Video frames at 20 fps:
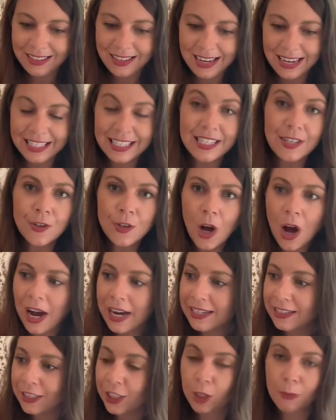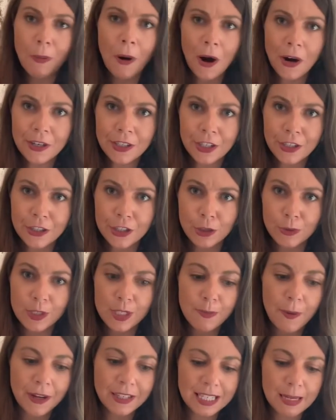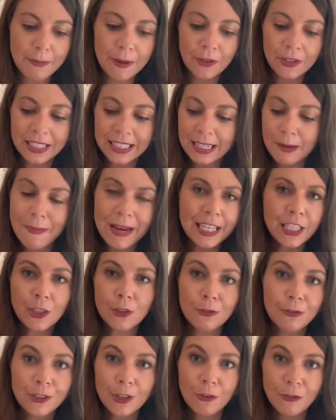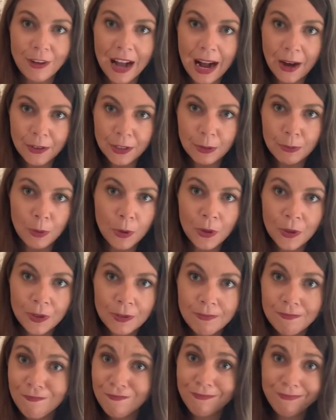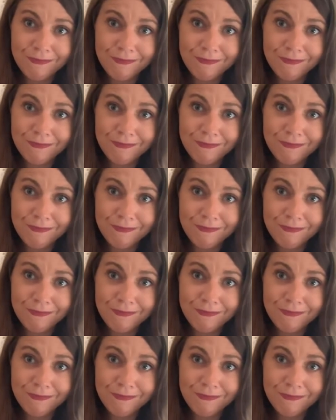it's not your partner's responsibility to make you feel valuable.